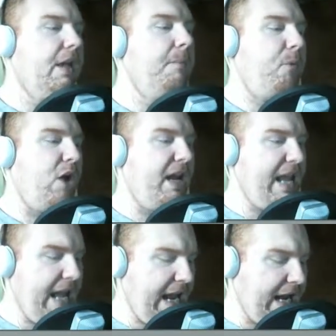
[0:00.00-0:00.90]
But
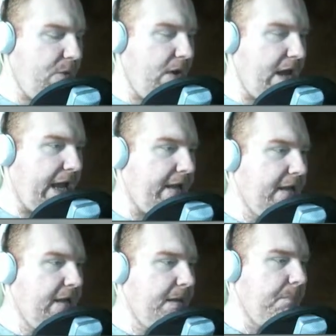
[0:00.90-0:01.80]
anyway,
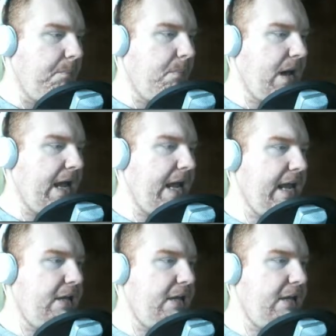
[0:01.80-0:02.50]
my